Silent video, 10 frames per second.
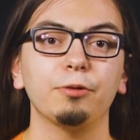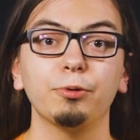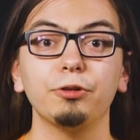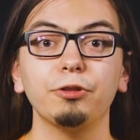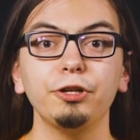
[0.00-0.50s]
I
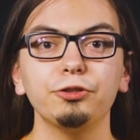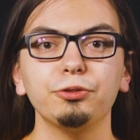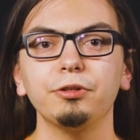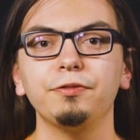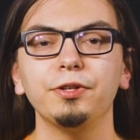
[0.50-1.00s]
wrote a
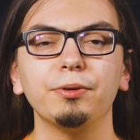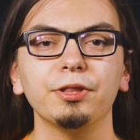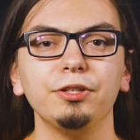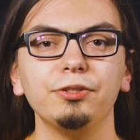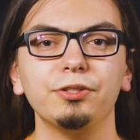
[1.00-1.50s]
literature review
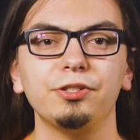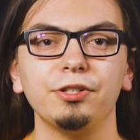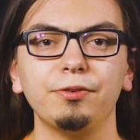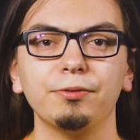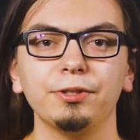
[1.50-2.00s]
on the use of
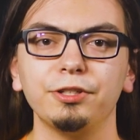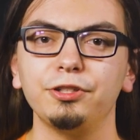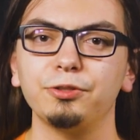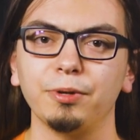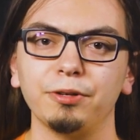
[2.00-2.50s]
civil
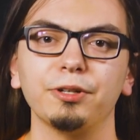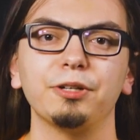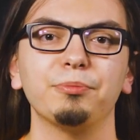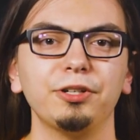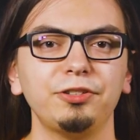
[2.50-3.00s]
religious
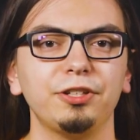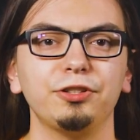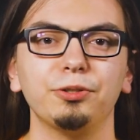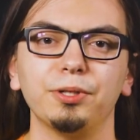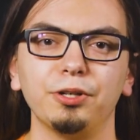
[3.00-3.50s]
rhetoric in
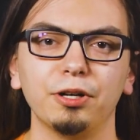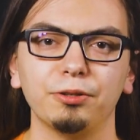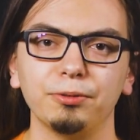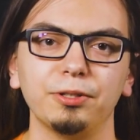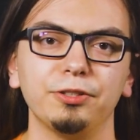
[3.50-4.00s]
presidential
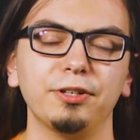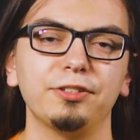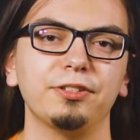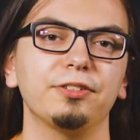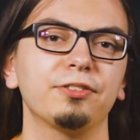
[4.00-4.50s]
inaugural
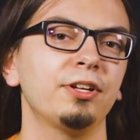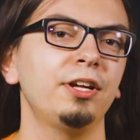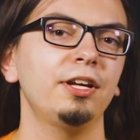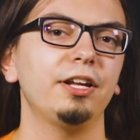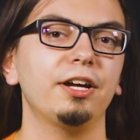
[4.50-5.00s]
addresses,
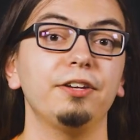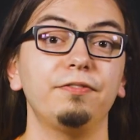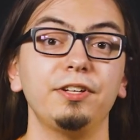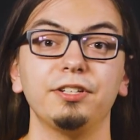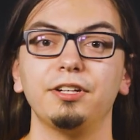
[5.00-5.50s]
and I
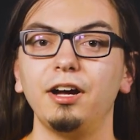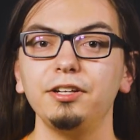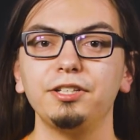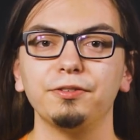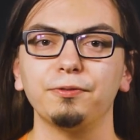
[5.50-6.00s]
invented
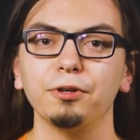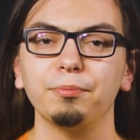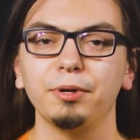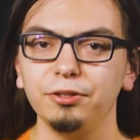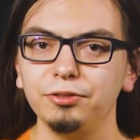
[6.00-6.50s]
content for
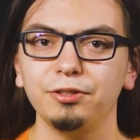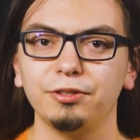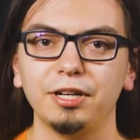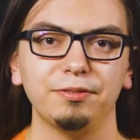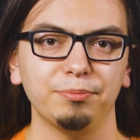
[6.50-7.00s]
it by using
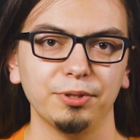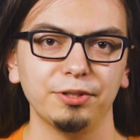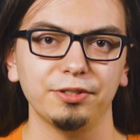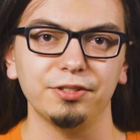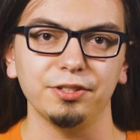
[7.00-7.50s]
Graff and
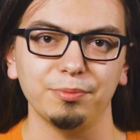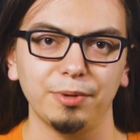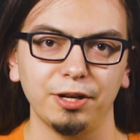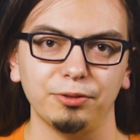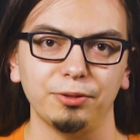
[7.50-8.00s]
Birkenstein's
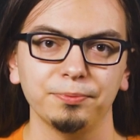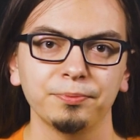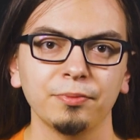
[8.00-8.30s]
model.